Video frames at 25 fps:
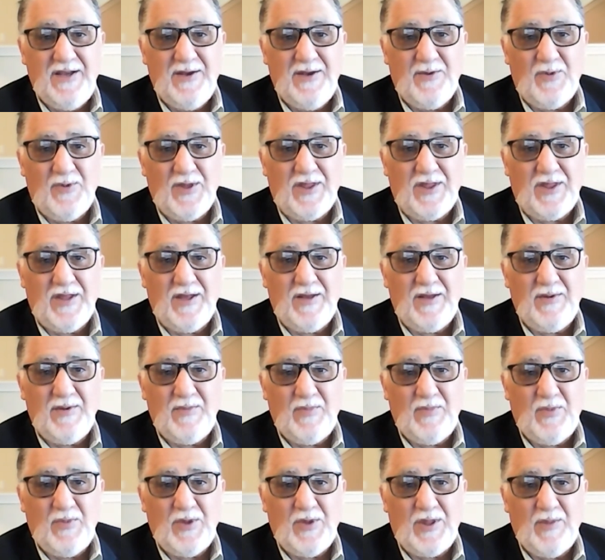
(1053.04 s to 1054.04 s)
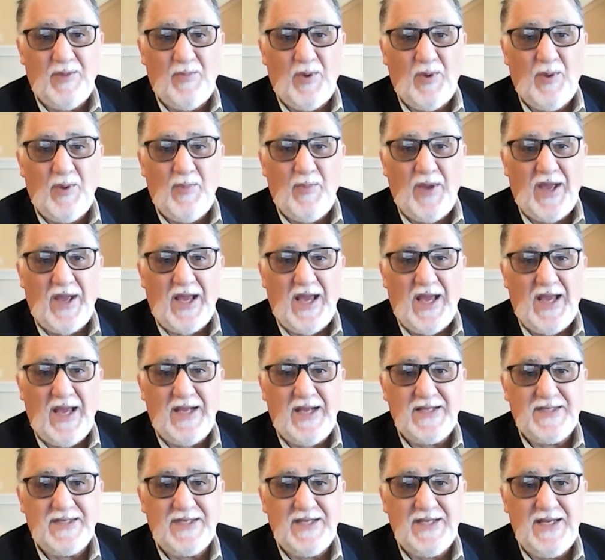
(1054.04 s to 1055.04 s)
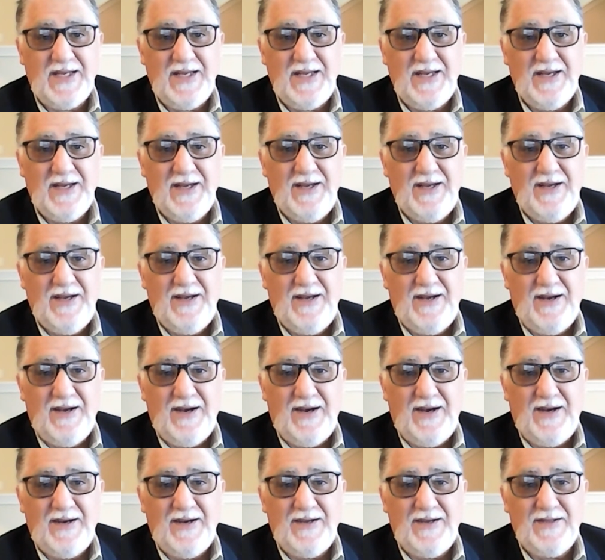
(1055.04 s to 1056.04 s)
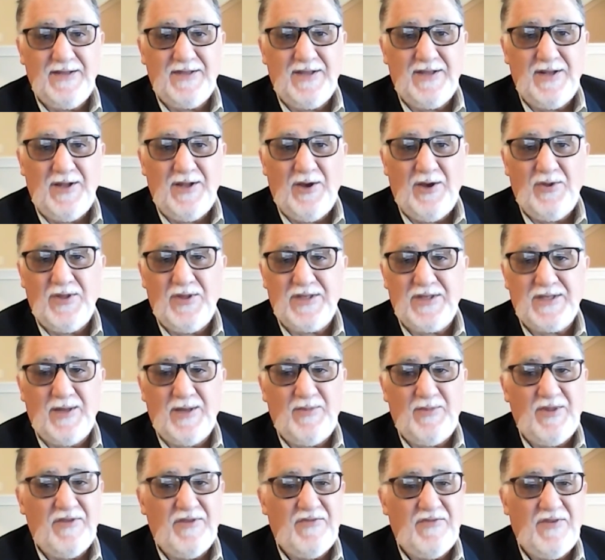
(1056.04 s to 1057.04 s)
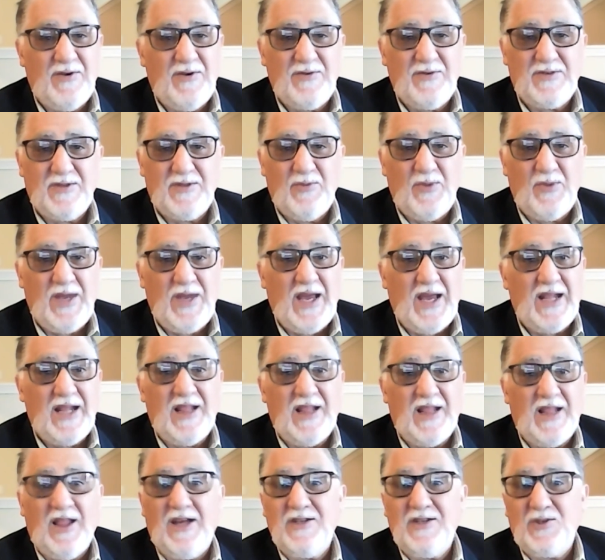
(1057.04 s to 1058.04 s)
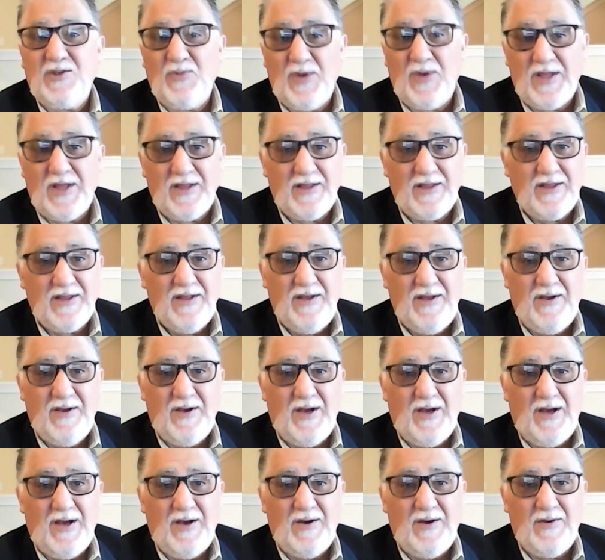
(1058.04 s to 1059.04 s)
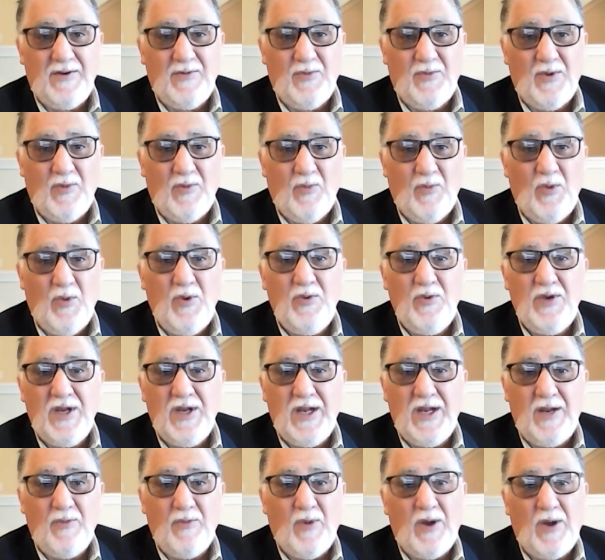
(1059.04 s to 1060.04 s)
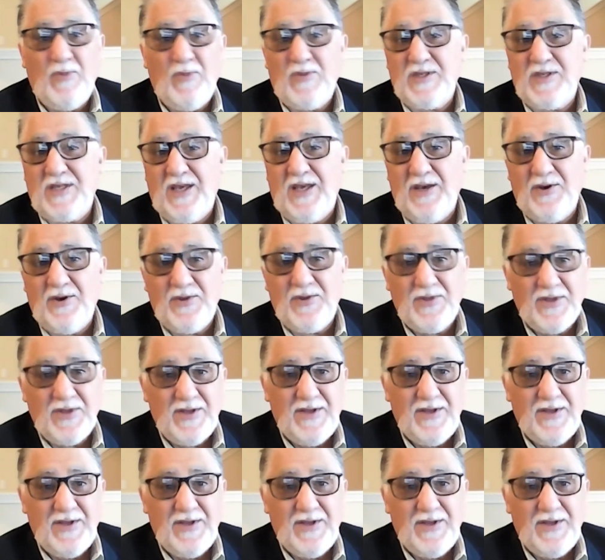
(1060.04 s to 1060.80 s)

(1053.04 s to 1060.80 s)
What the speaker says: with the Burbank ANC to know that some of the folks that we had lunch with were wounded and one was killed.